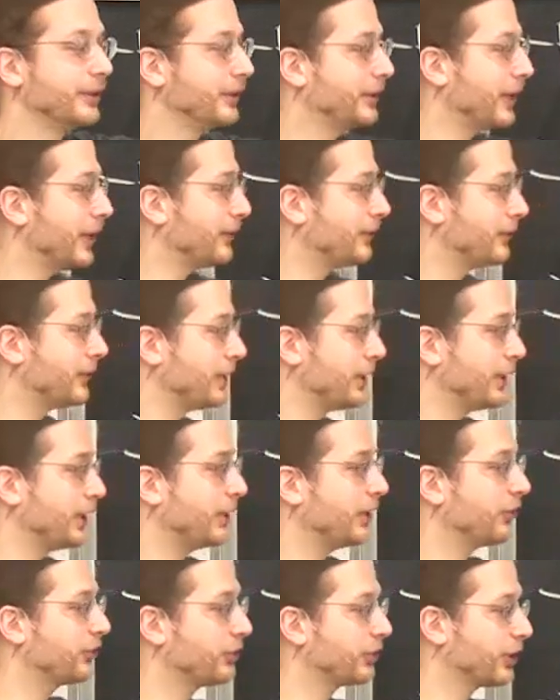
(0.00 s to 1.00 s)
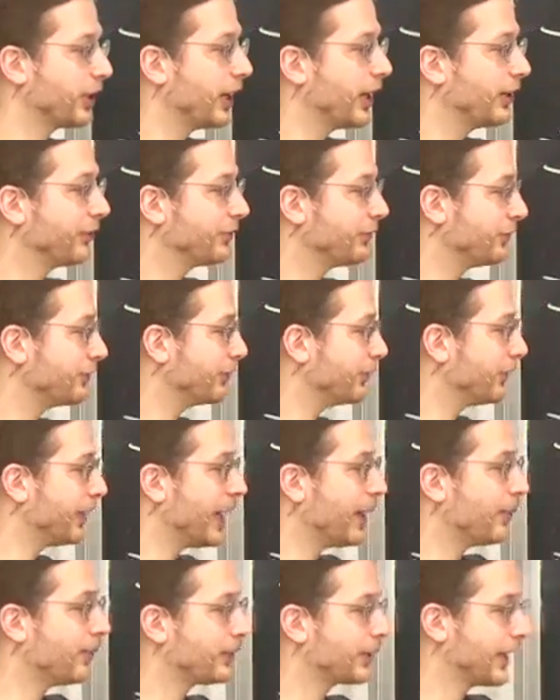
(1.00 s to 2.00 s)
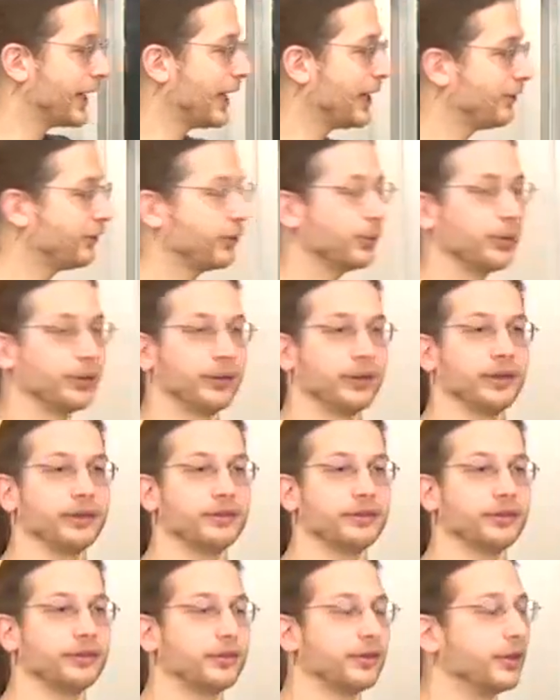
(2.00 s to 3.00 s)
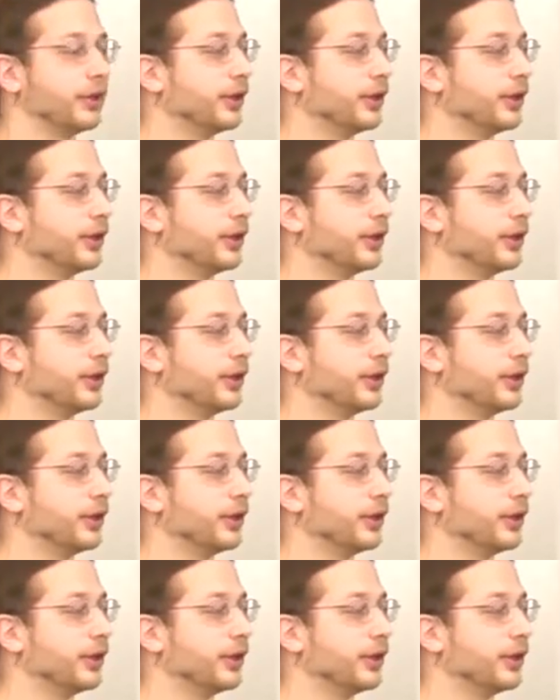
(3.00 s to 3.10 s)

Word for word: That's the initial cost. So that will cancel with this.